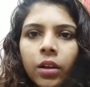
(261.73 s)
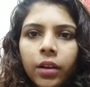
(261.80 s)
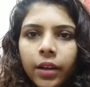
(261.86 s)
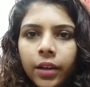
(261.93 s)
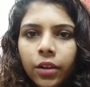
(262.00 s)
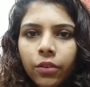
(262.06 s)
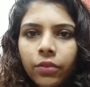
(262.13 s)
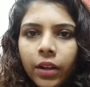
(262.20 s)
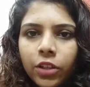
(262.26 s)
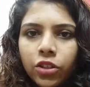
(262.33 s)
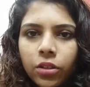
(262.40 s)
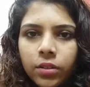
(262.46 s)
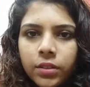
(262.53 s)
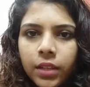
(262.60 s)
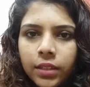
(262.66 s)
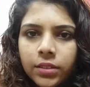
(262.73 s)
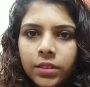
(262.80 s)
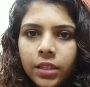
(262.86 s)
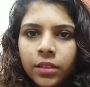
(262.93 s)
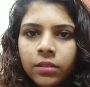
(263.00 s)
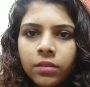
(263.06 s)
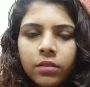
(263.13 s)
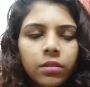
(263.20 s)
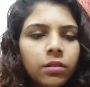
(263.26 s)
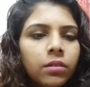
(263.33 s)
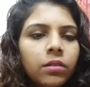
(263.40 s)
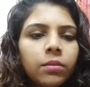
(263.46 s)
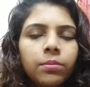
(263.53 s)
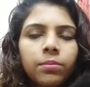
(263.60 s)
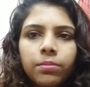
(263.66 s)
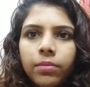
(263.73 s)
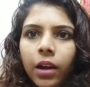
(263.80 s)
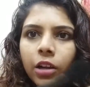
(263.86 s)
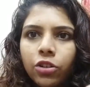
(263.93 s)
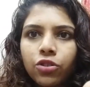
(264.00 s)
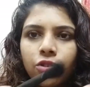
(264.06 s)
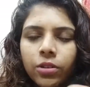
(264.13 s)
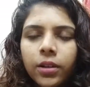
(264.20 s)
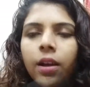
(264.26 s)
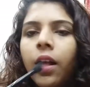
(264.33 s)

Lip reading: kind of dusting brush.